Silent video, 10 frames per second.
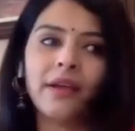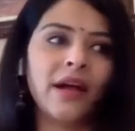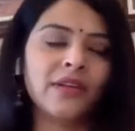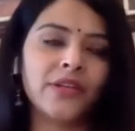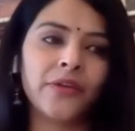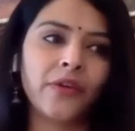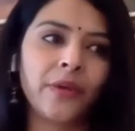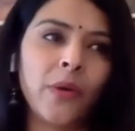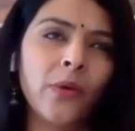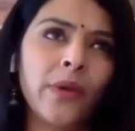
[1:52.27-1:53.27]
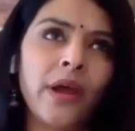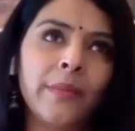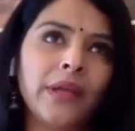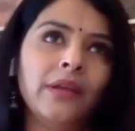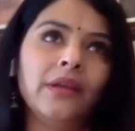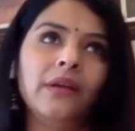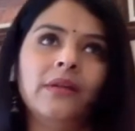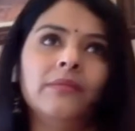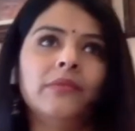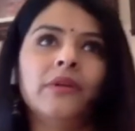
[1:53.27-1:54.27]
I can't agree more. I mean,
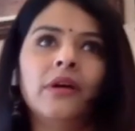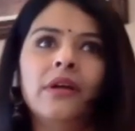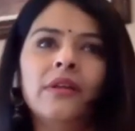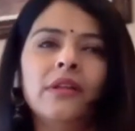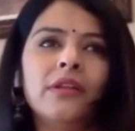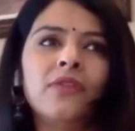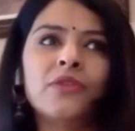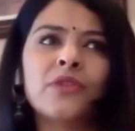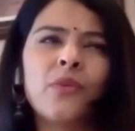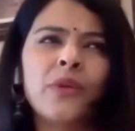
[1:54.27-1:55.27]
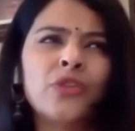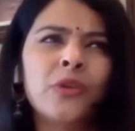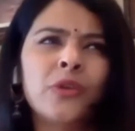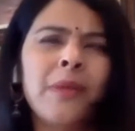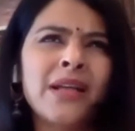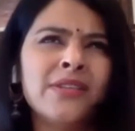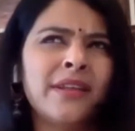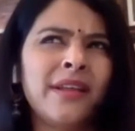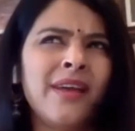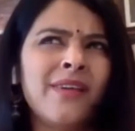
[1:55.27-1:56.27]
um, uh, it was a virtual
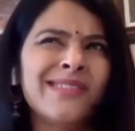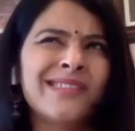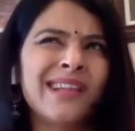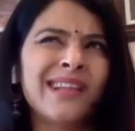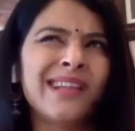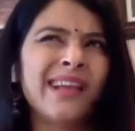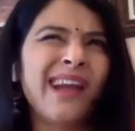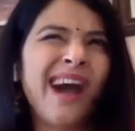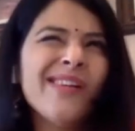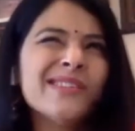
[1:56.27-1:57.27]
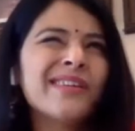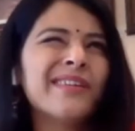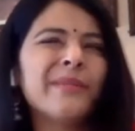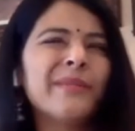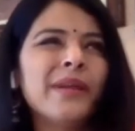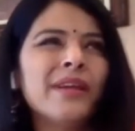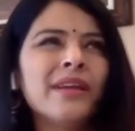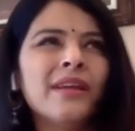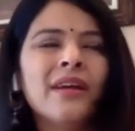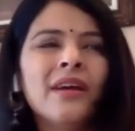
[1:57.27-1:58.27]
pageant, and I was like, how's it gonna be?
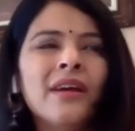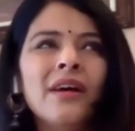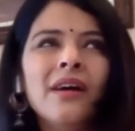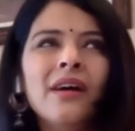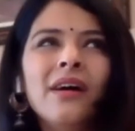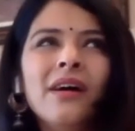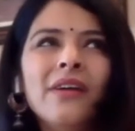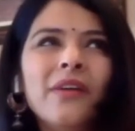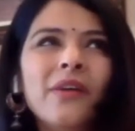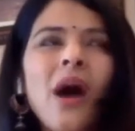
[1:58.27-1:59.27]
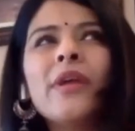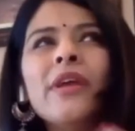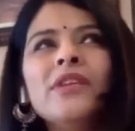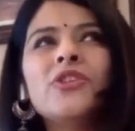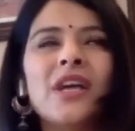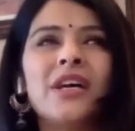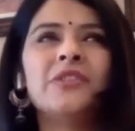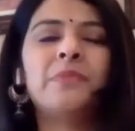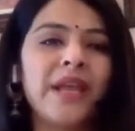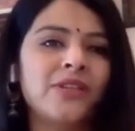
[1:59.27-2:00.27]
Uh, you know, how can we judge
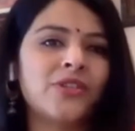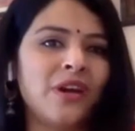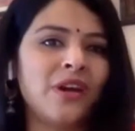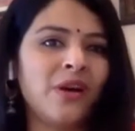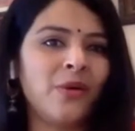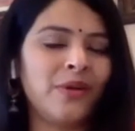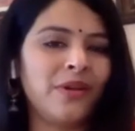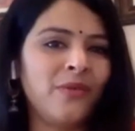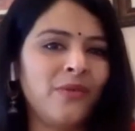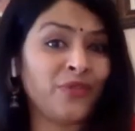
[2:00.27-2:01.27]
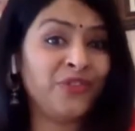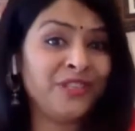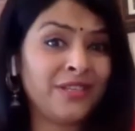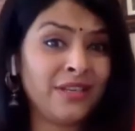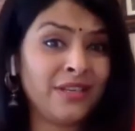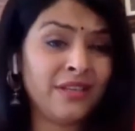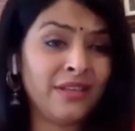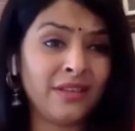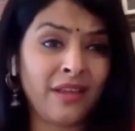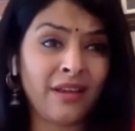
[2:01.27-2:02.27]
based on uh, what we see
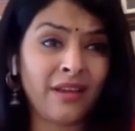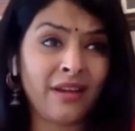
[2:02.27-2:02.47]
uh, there?